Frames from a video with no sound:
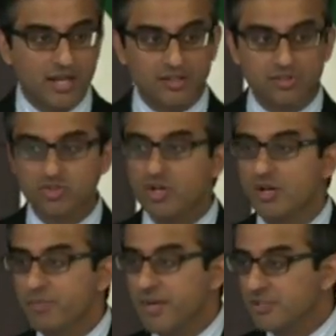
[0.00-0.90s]
They had
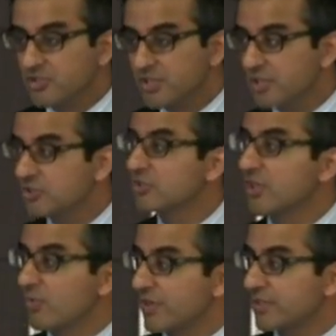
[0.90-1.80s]
strong patronage,
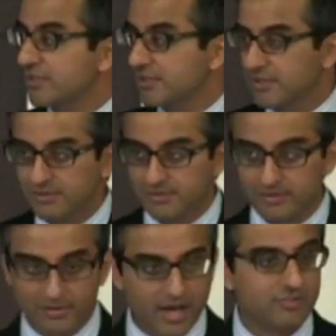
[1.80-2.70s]
they worked in
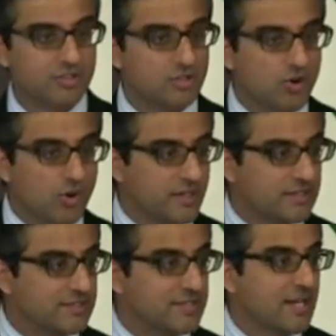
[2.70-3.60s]
these lavish
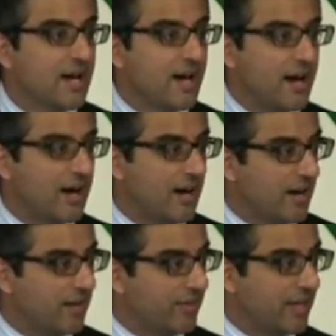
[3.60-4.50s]
courts,
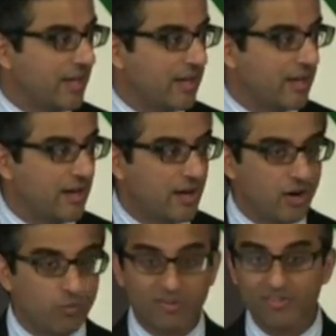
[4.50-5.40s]
uh, they
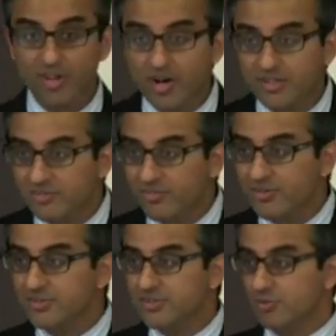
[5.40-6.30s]
uh, were
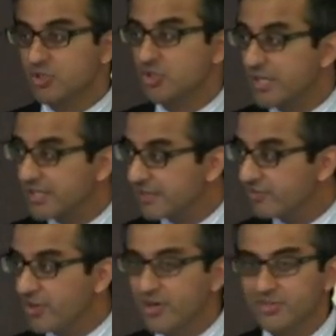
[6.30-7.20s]
philosophers, they were trained
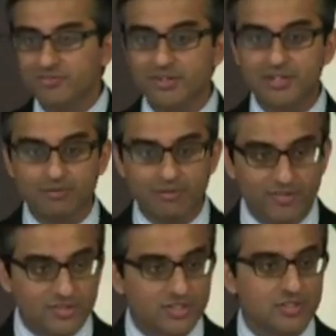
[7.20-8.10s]
in philosophy, they were
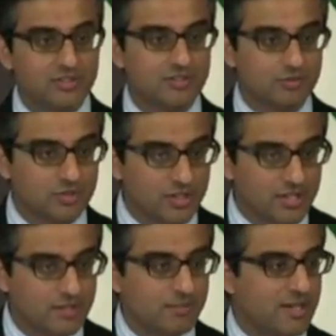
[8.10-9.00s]
physicians, they were
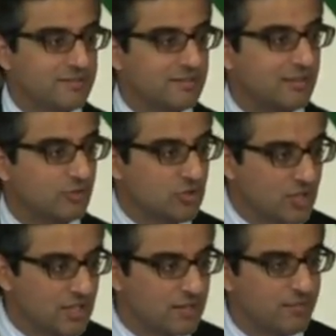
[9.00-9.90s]
trained in medicine, they were
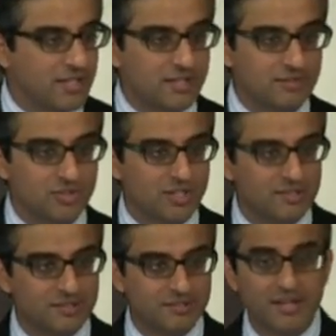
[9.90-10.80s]
trained in many other
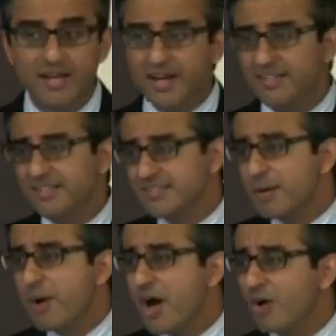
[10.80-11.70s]
sciences, and that
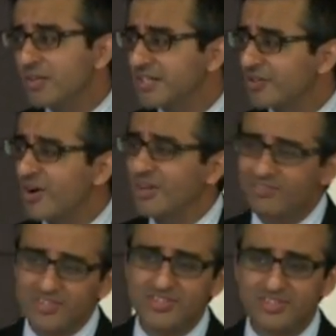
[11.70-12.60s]
somehow later on
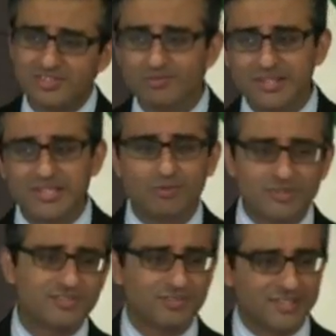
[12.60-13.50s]
the physician really
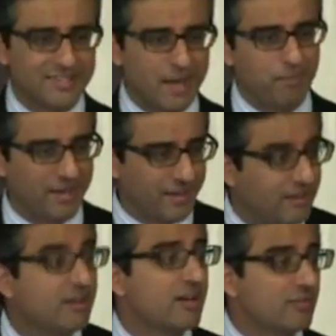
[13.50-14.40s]
wasn't really that big,
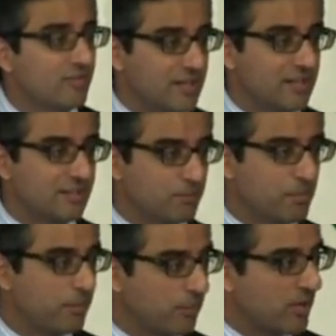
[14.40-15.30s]
right? And the
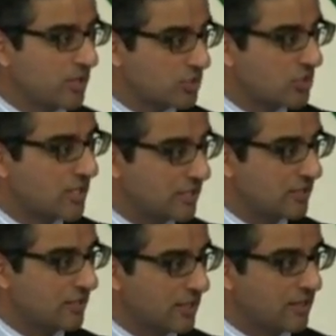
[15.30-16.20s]
people were not trained
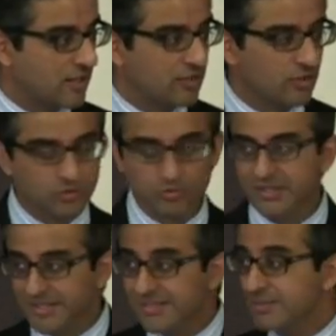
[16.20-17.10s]
in, in, in those
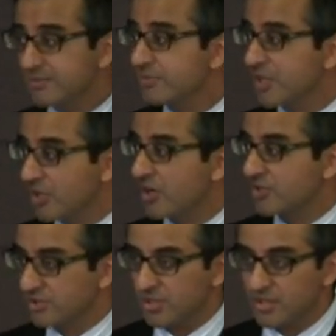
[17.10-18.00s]
ways. That seems to be a
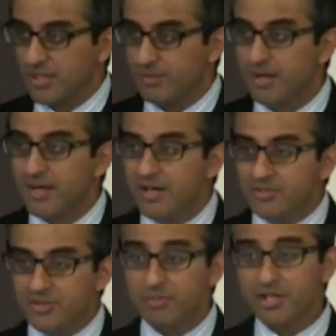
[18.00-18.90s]
larger claim.
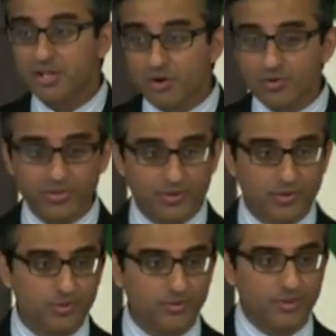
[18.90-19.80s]
So I'm going to go
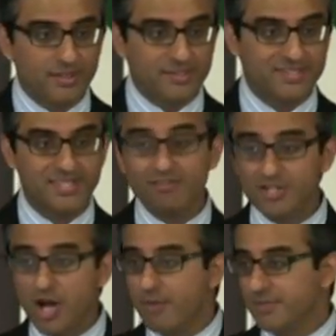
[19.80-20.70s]
through
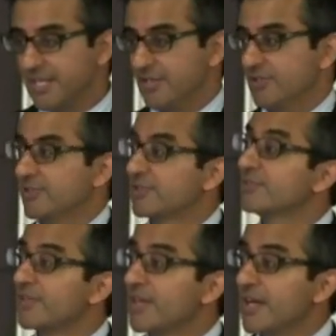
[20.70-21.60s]
seven commentators
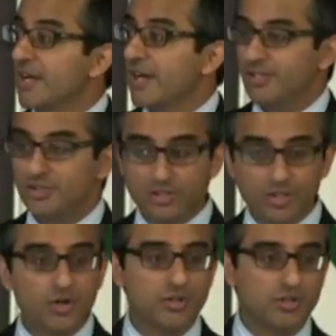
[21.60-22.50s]
and
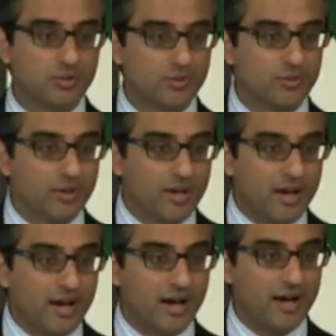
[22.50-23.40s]
show you
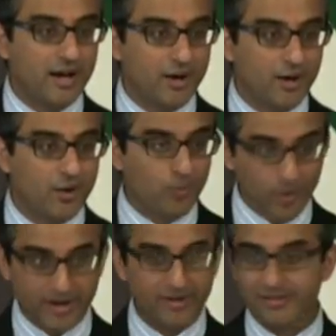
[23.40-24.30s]
uh,
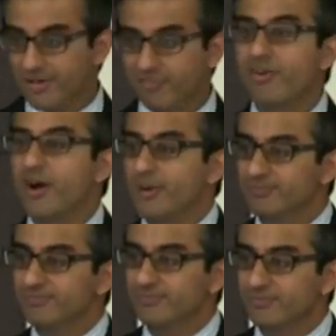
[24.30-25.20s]
where they're
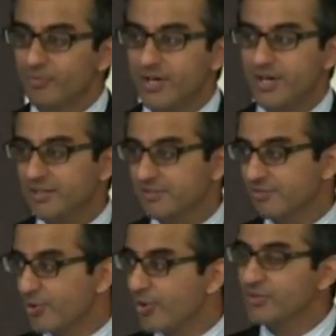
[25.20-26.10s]
from, what kinds
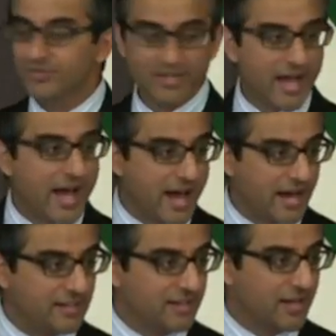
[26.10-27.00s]
of roles they
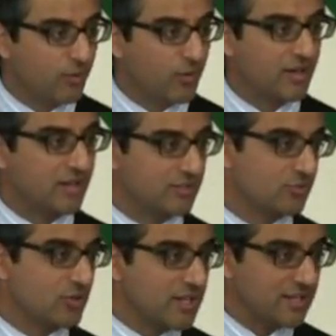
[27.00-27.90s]
had, what kinds
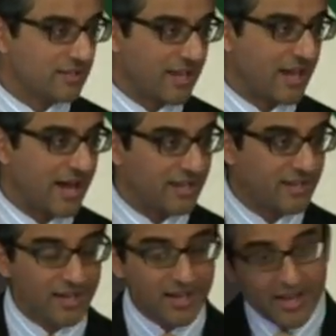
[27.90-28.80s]
of training they
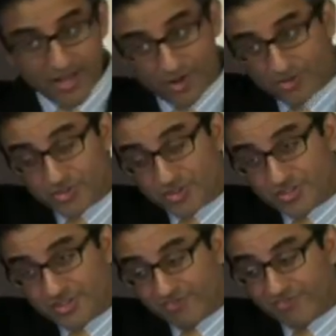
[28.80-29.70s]
had, and also
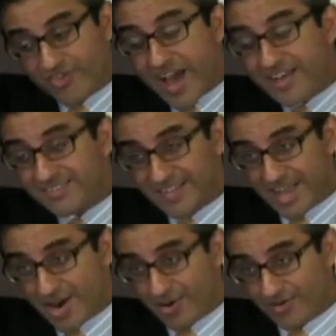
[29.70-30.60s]
just the vast
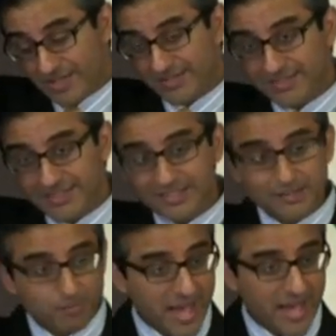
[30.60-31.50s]
area that they
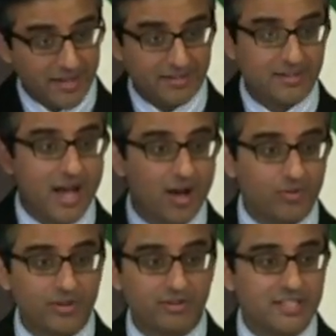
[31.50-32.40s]
span and
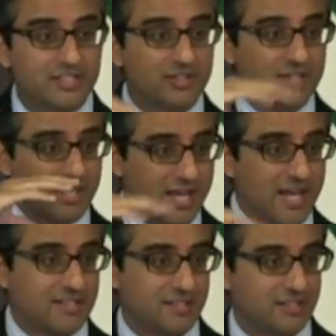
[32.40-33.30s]
how they're
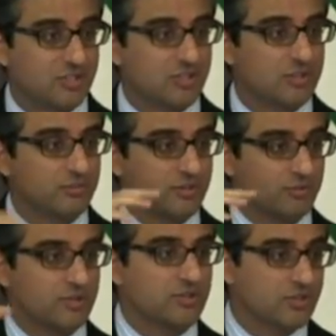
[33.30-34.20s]
interconnected in terms
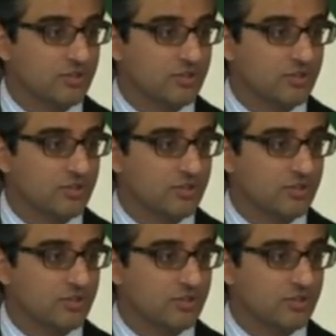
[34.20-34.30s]
of with